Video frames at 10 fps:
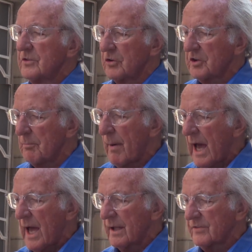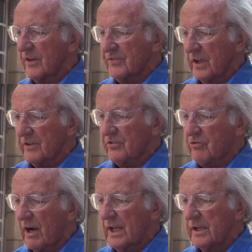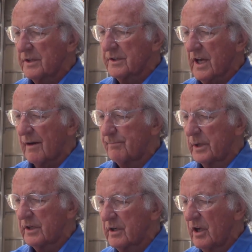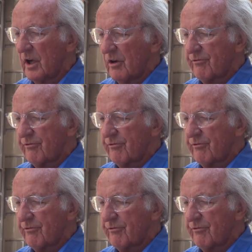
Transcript: to demand that the Australian government